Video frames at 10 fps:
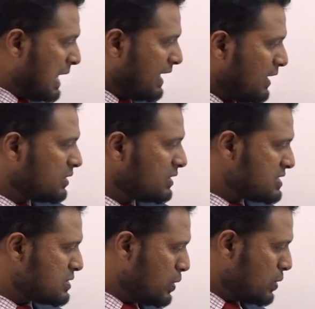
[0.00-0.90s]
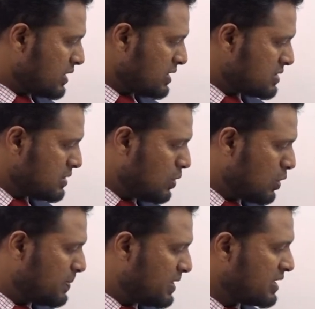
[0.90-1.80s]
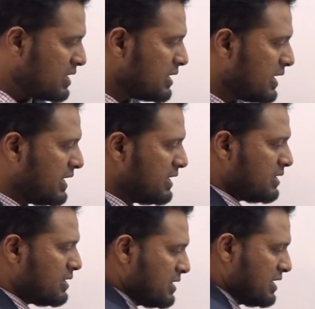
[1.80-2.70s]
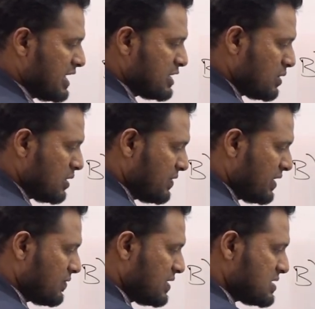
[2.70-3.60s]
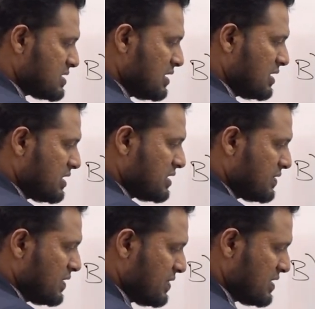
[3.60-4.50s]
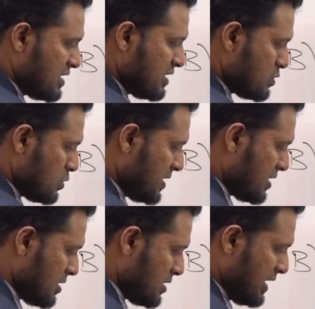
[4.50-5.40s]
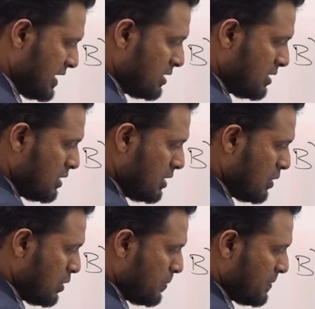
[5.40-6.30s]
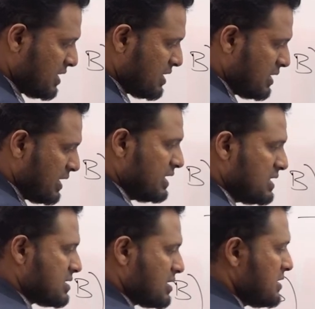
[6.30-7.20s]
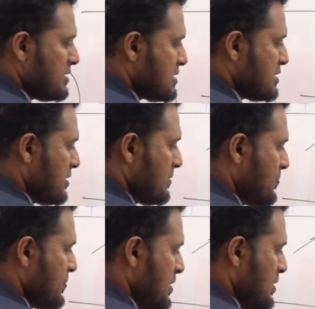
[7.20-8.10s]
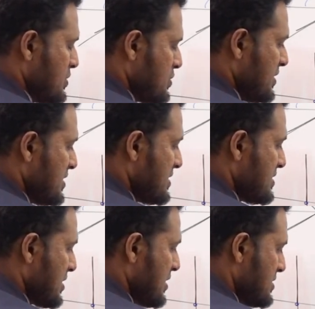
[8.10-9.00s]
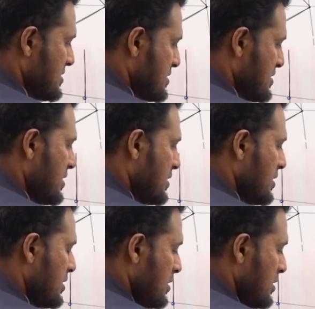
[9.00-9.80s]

Along this locus, omega n, the natural frequency, length of the phasor is omega n. Omega n is constant. So this is constant